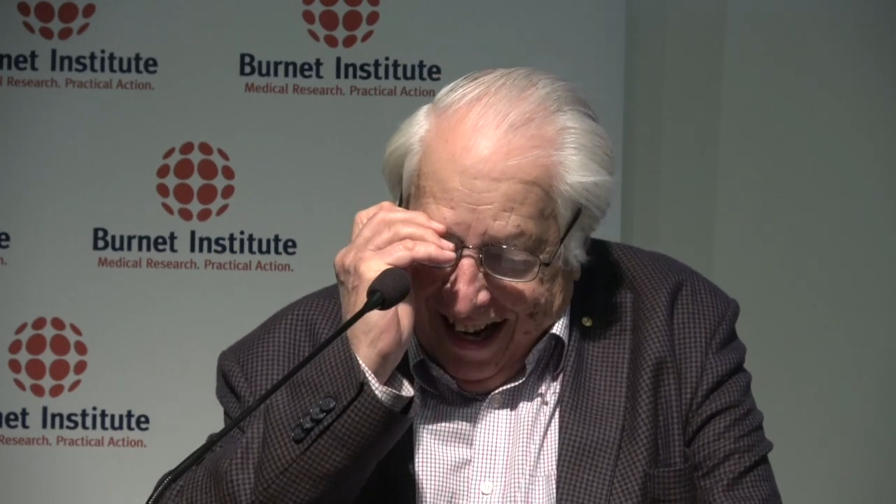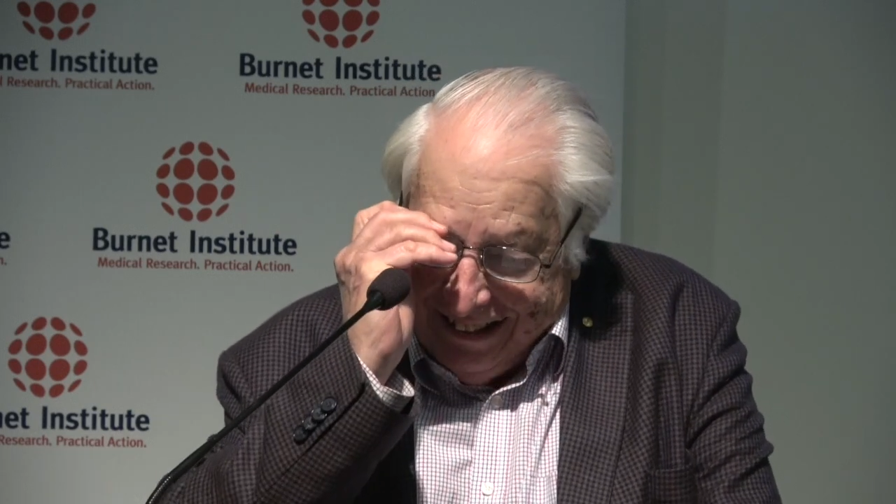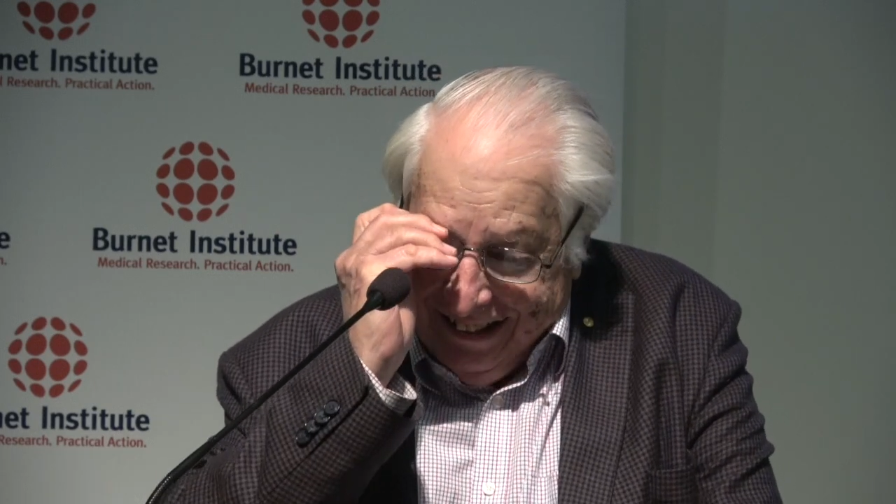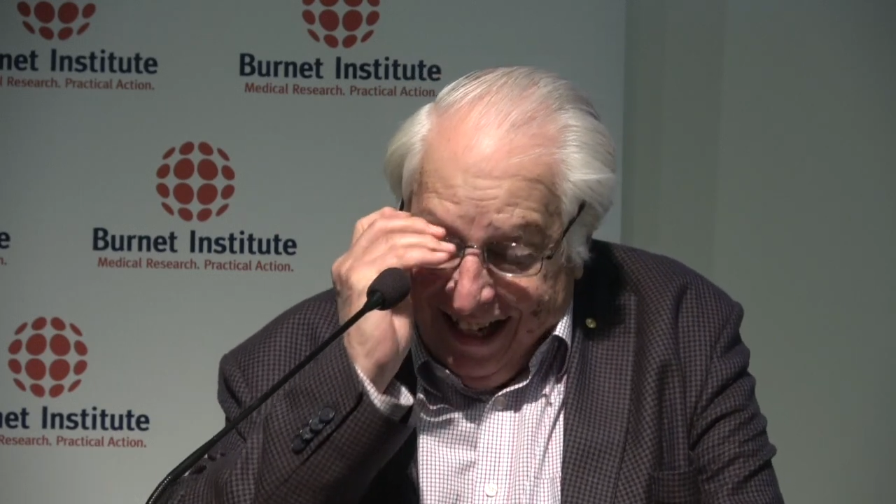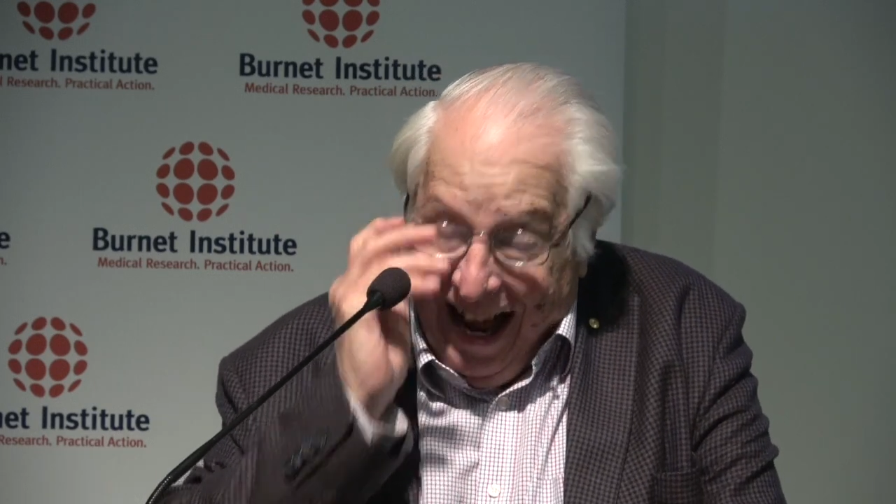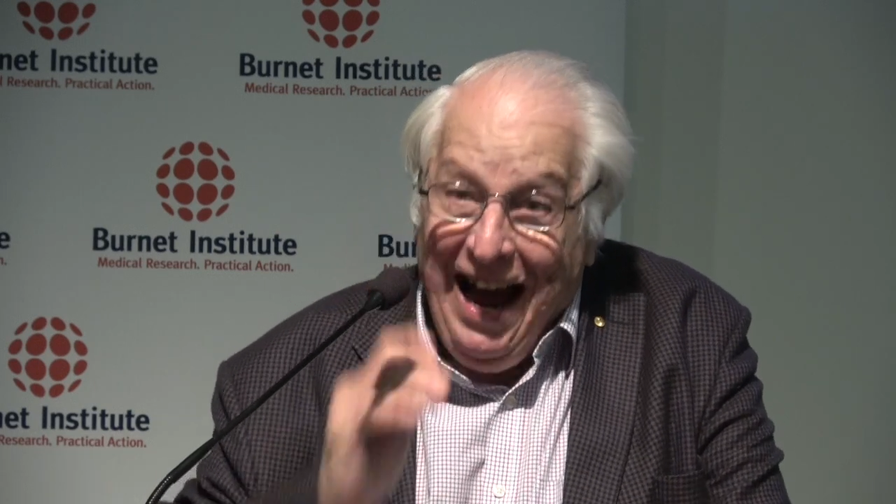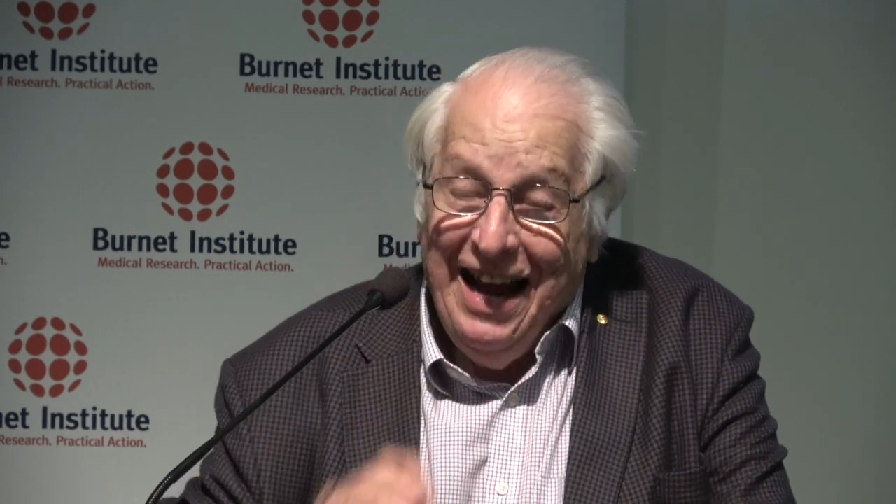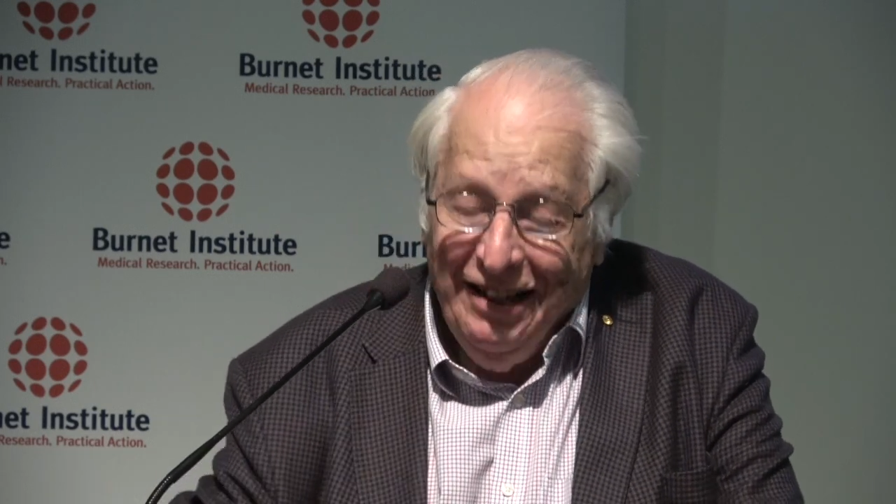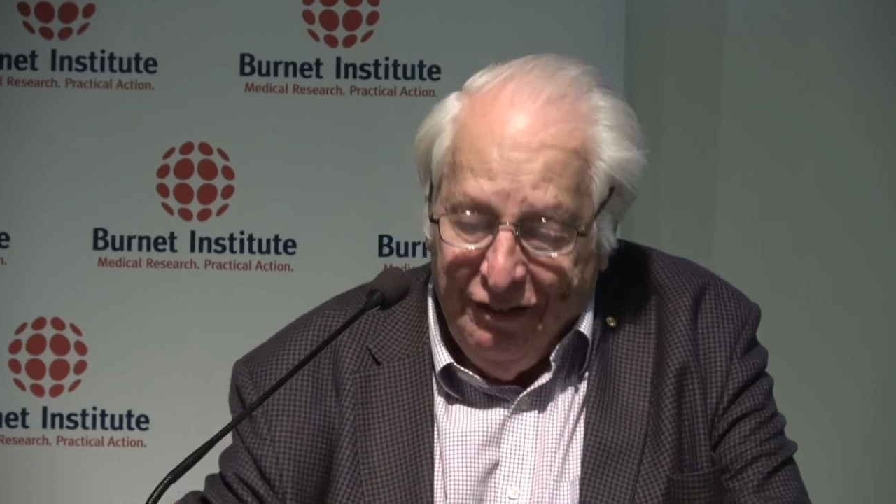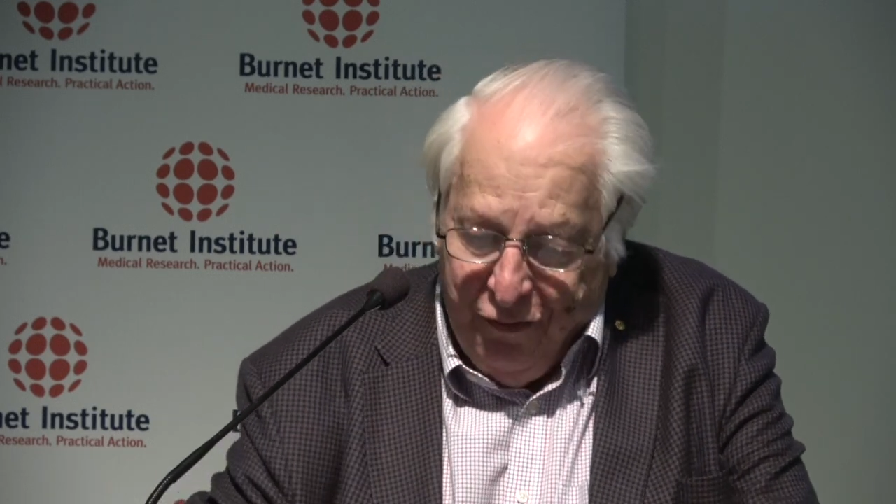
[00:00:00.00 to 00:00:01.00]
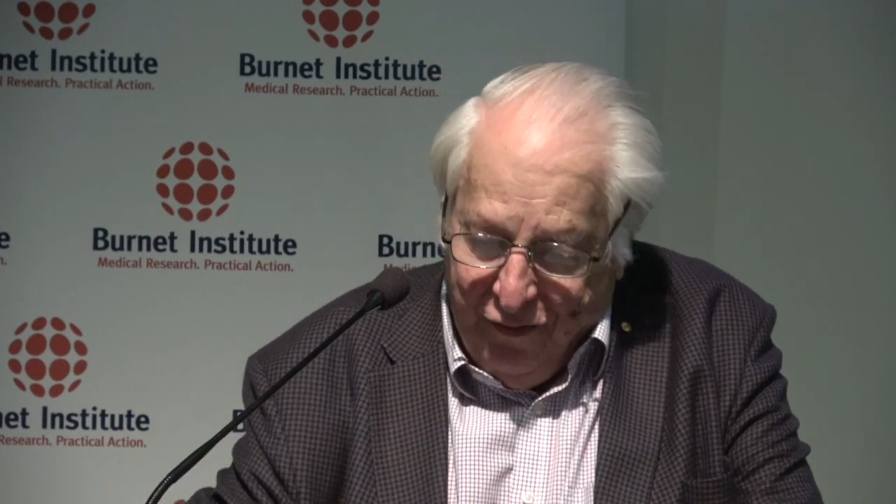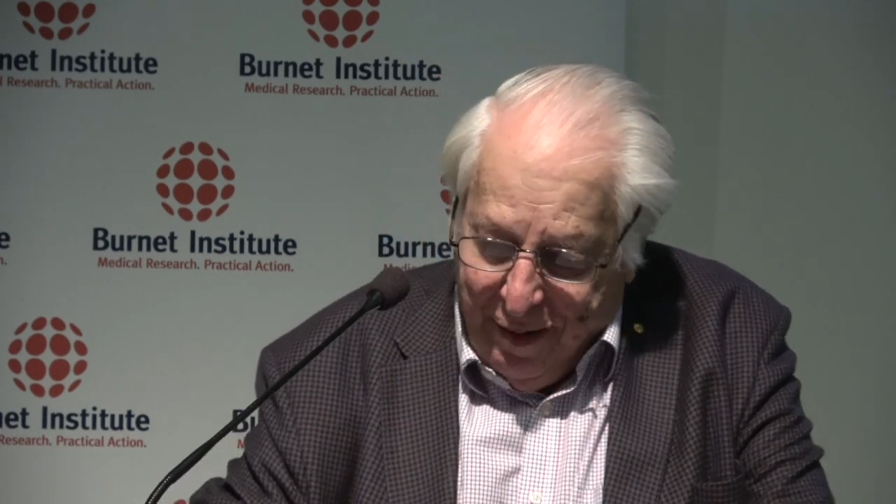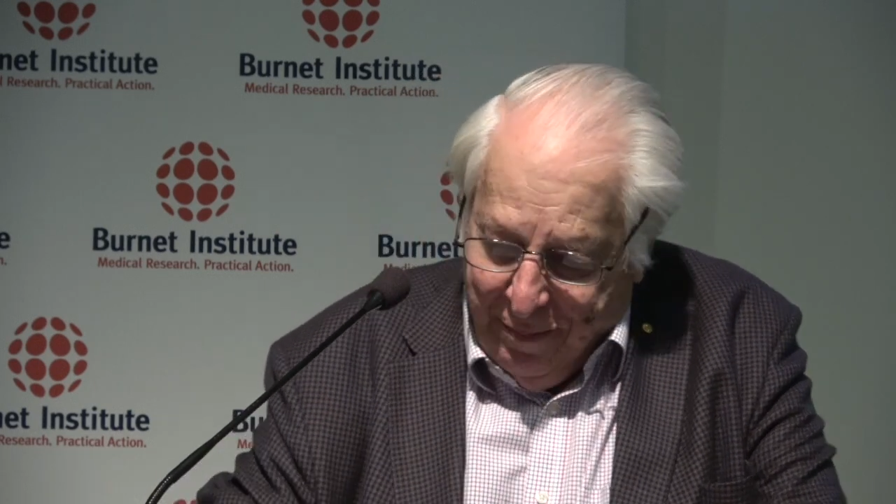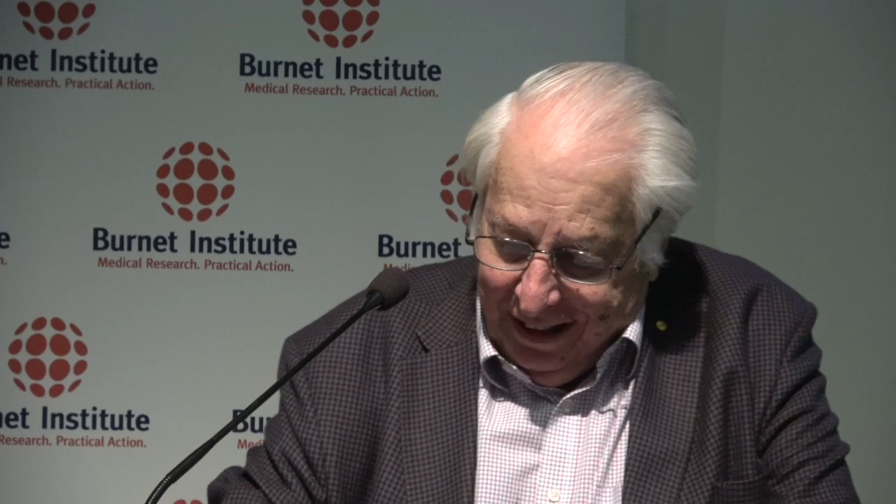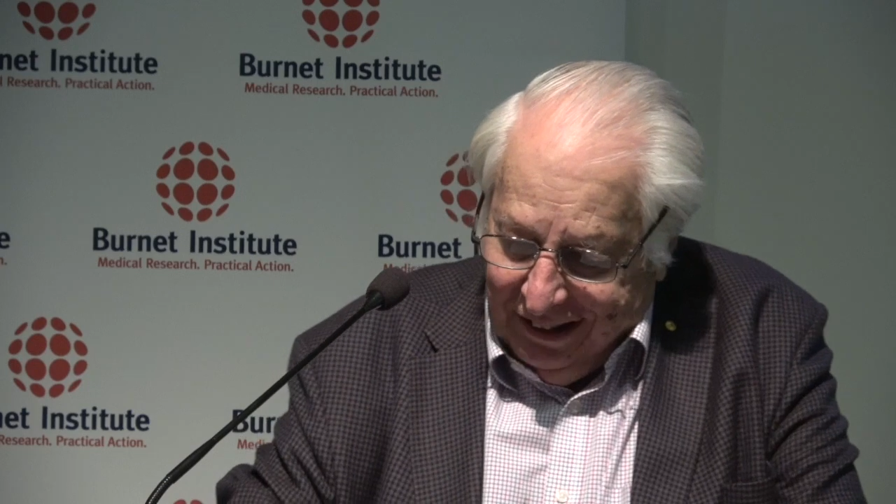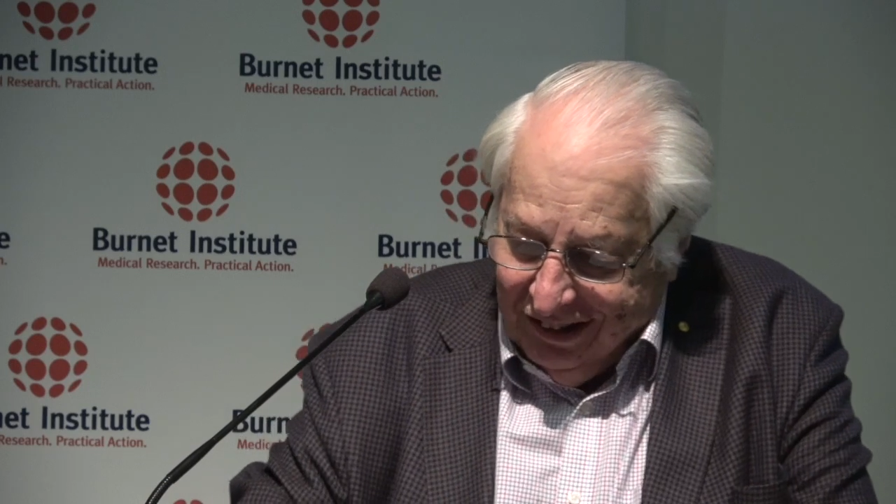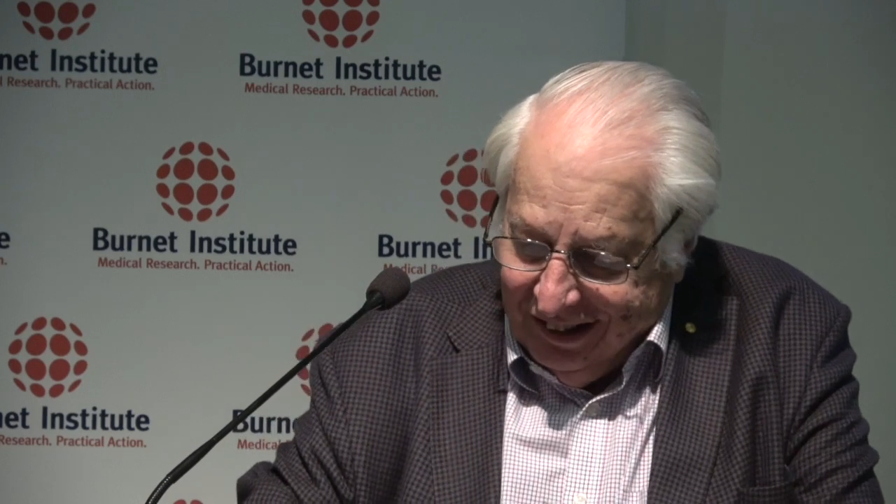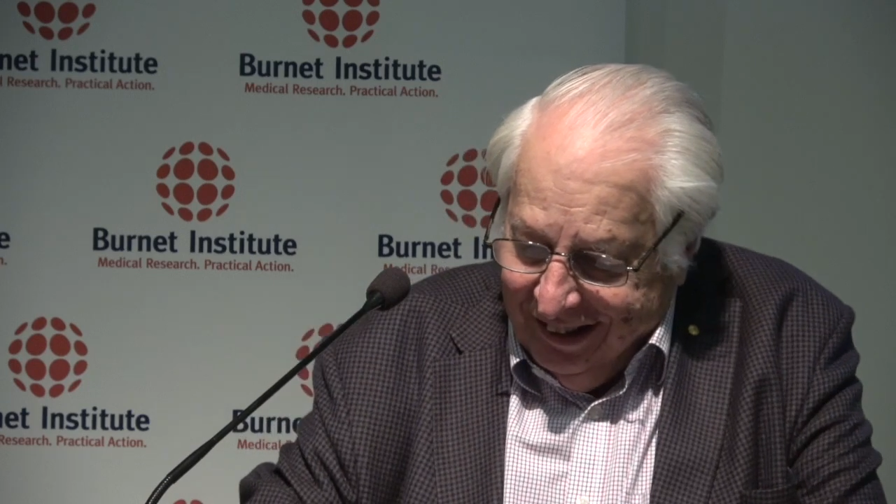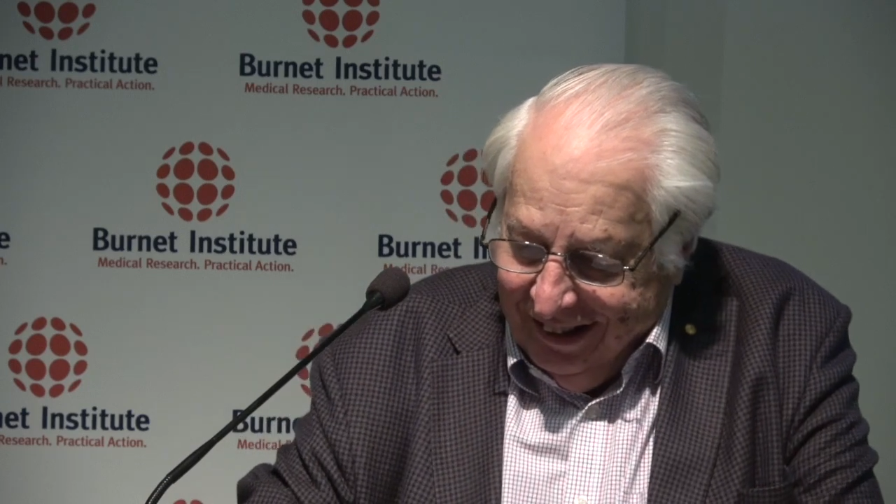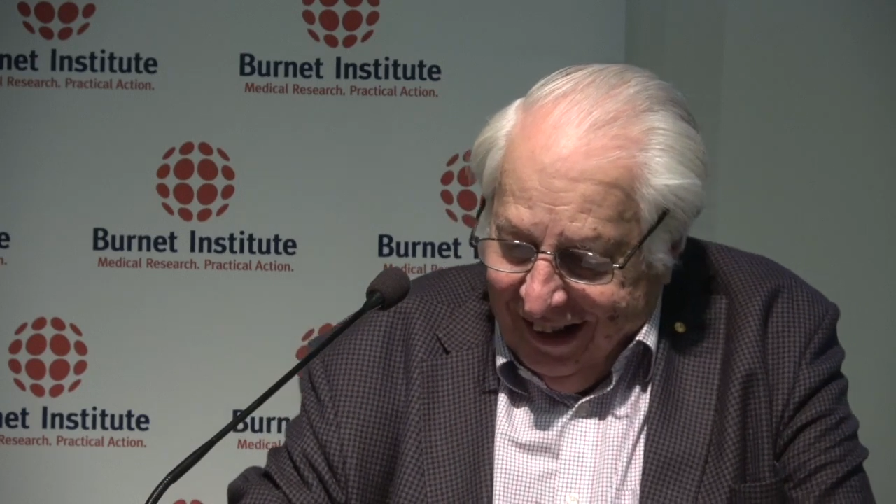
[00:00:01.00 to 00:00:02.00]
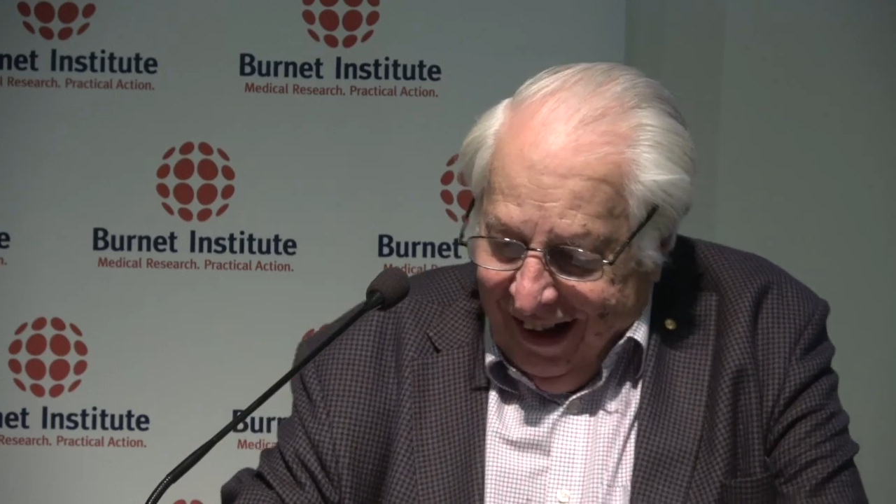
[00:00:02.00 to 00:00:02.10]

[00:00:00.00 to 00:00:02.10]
As an ardent feminist,